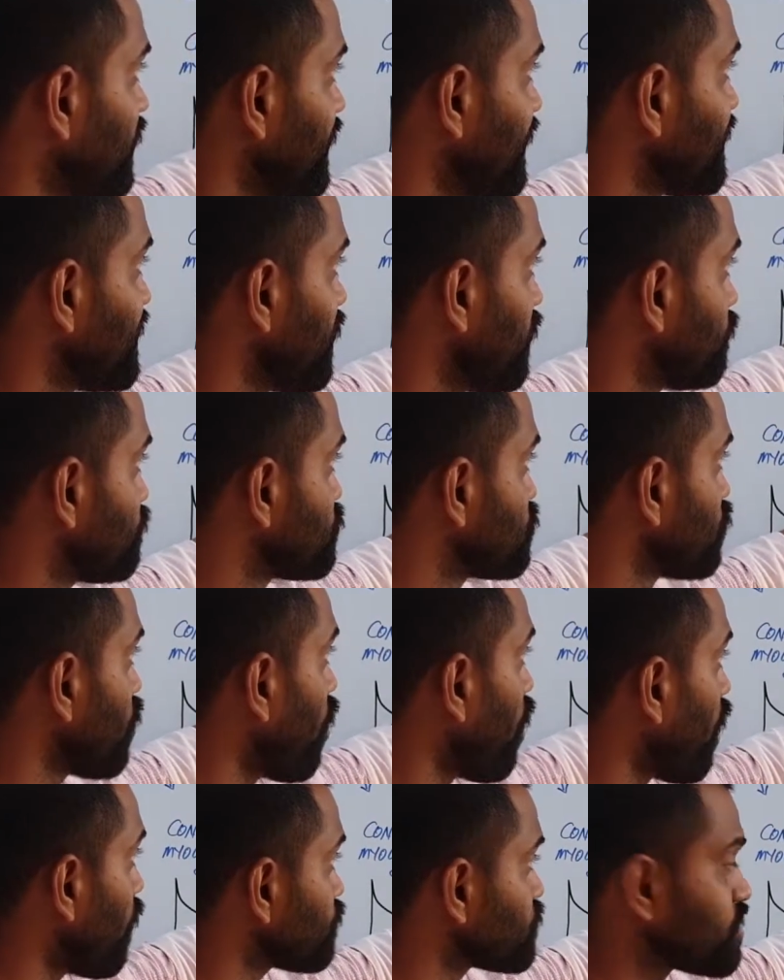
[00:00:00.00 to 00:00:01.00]
it
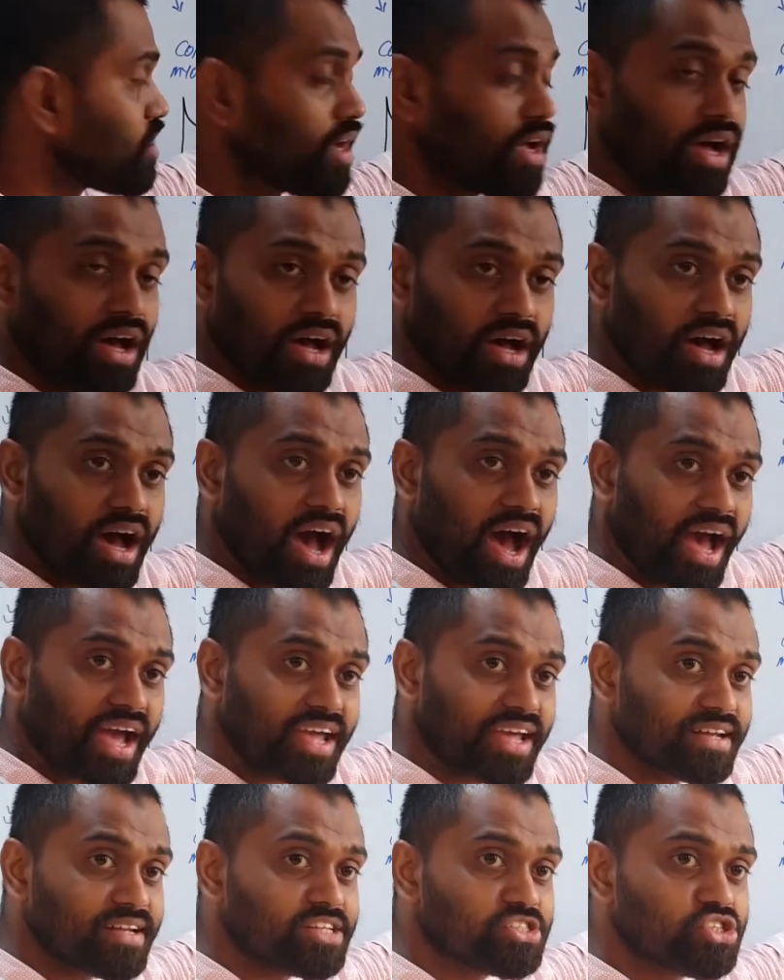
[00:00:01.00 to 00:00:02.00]
absorbs a high
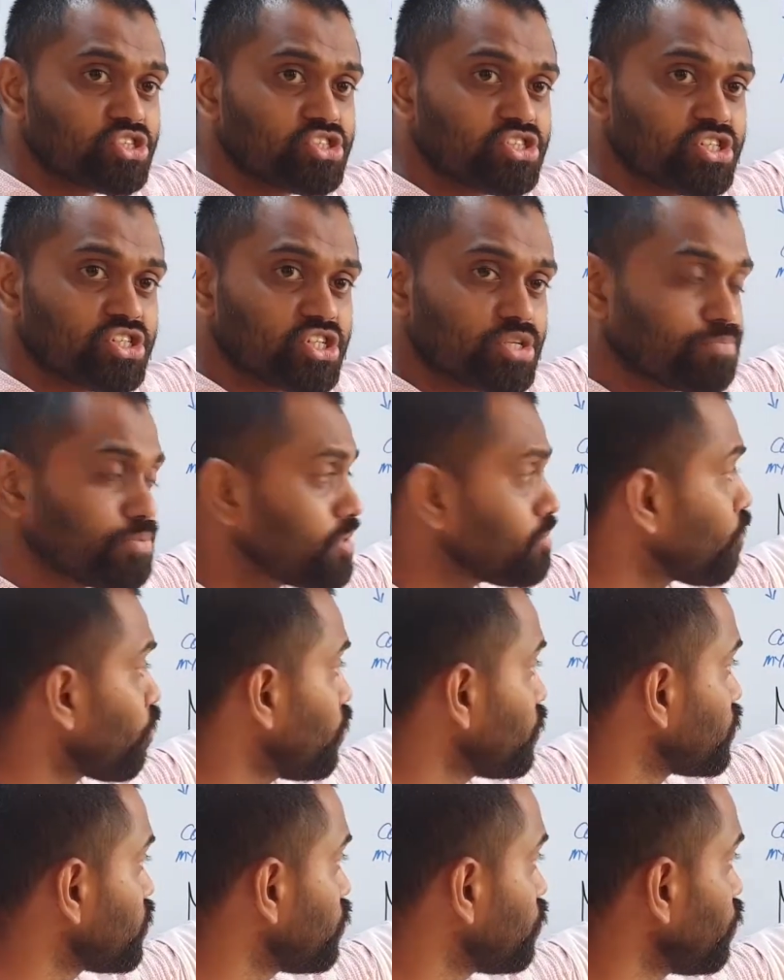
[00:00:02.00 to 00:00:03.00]
energy GTP
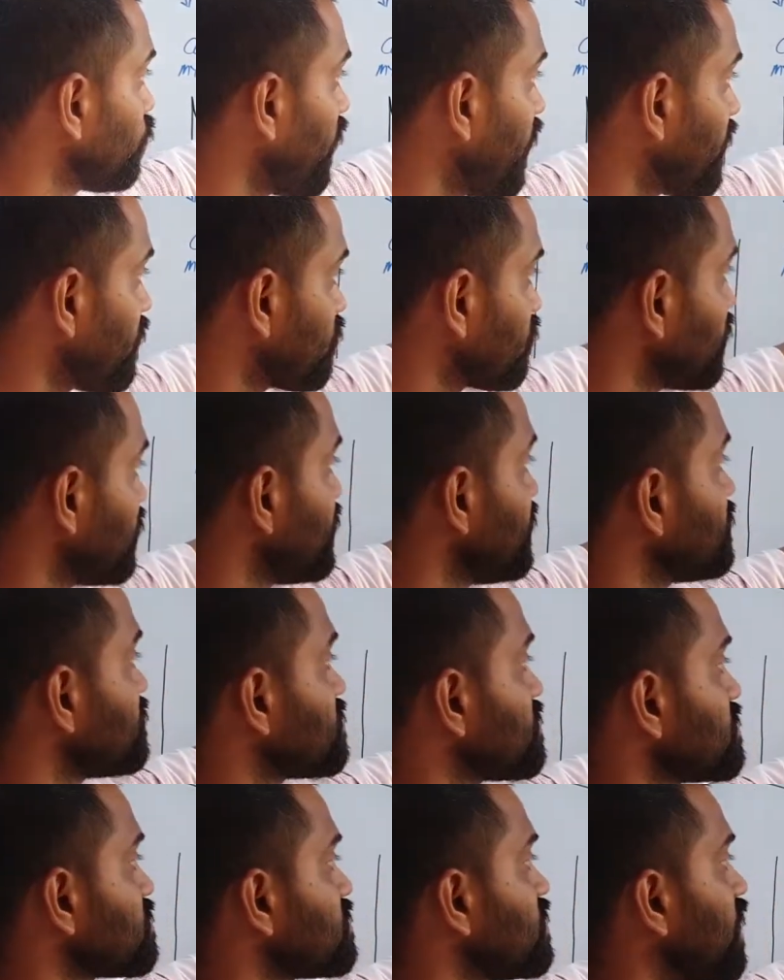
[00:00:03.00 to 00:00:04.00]
molecule and
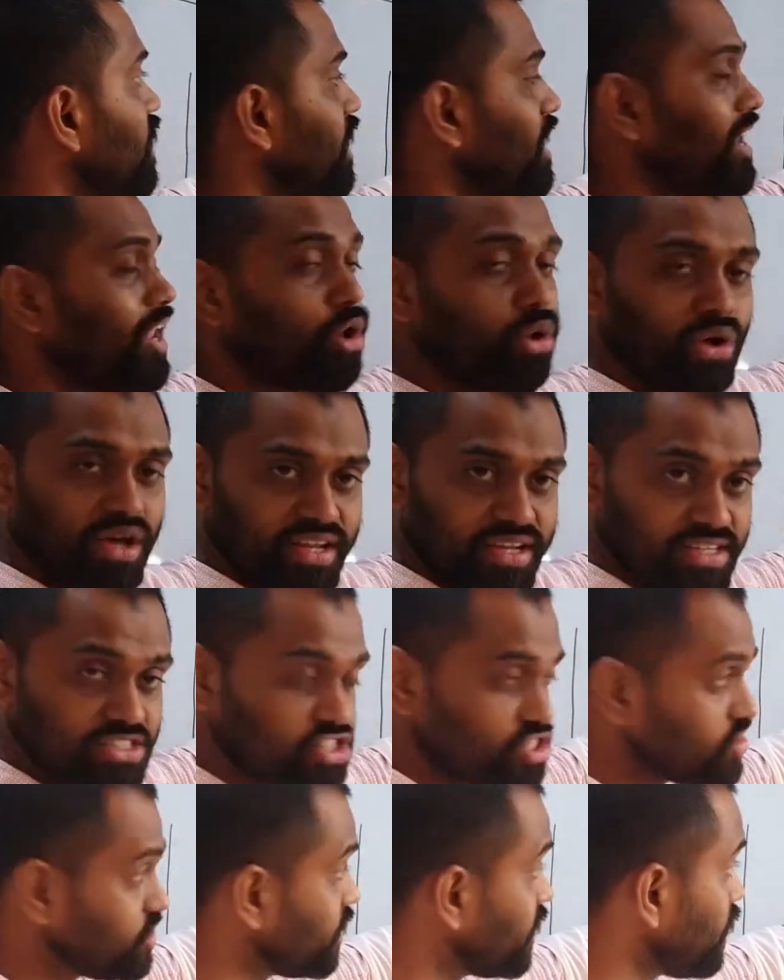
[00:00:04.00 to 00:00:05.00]
releases a low
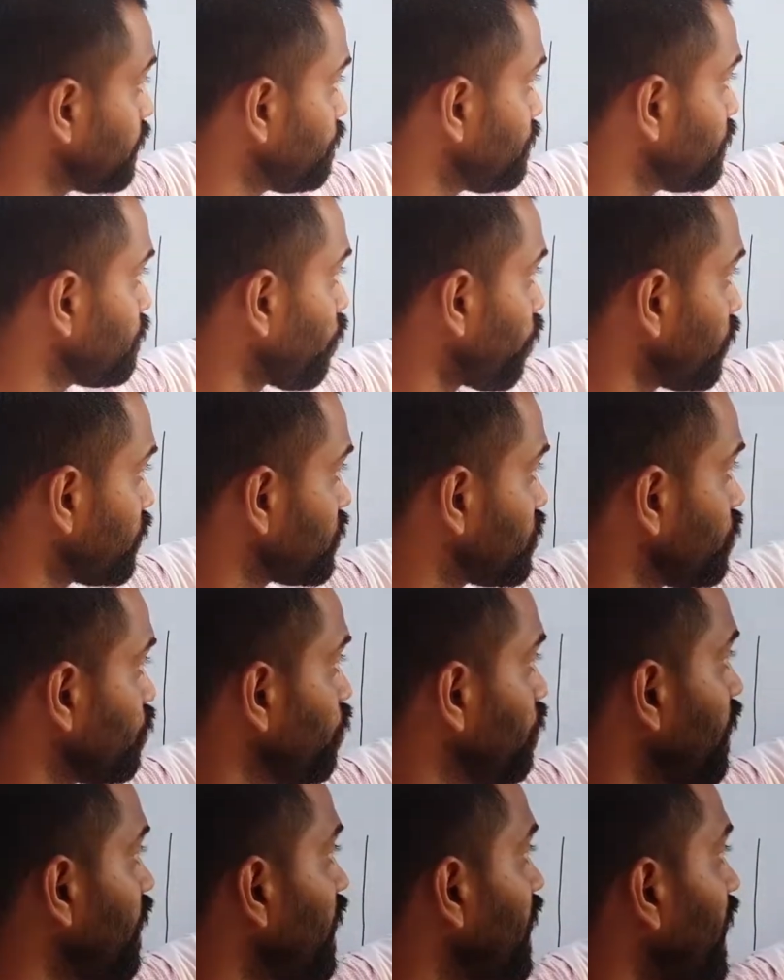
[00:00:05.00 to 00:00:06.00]
energy GDP
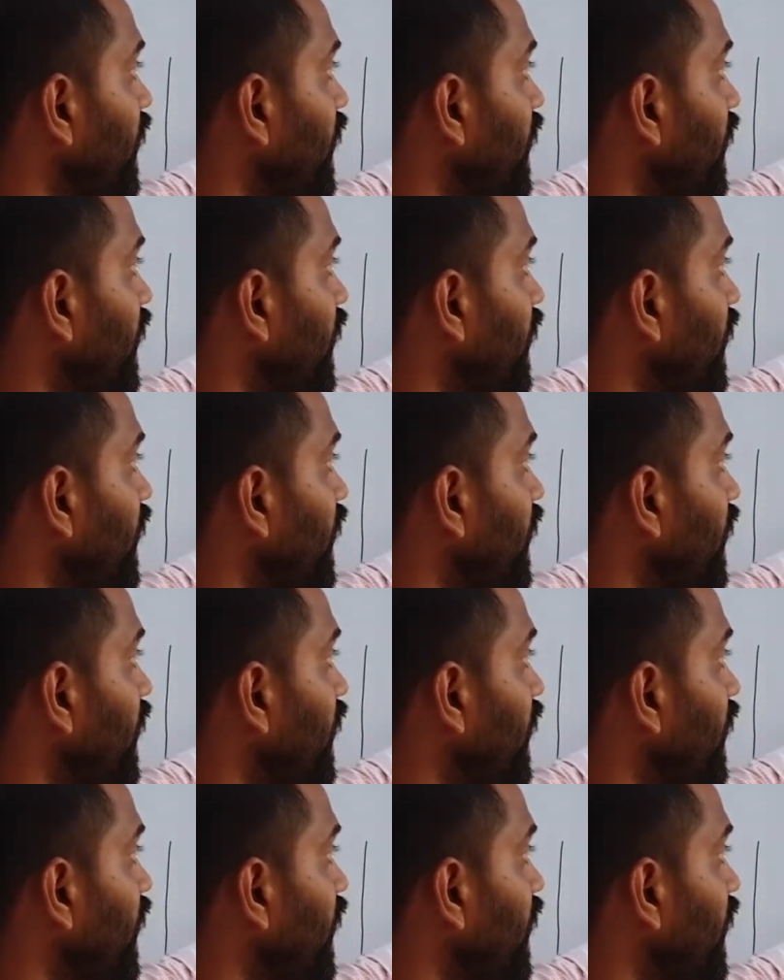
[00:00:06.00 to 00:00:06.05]
molecule,